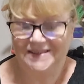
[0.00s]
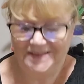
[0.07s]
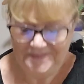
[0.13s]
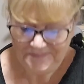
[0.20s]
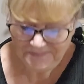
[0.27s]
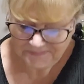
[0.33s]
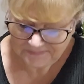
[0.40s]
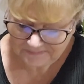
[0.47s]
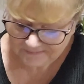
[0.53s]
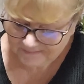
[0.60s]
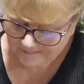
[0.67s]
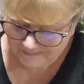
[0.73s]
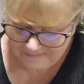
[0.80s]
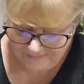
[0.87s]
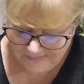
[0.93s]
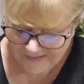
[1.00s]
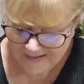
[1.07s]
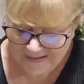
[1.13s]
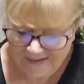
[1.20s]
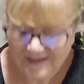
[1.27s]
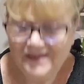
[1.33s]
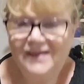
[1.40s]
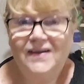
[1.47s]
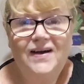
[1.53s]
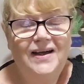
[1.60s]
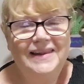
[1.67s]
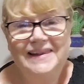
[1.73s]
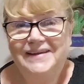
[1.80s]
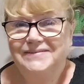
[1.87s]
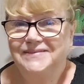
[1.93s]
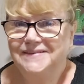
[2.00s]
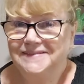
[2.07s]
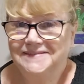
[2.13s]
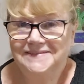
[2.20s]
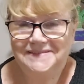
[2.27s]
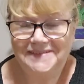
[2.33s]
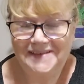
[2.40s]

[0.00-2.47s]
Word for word: year. I love it.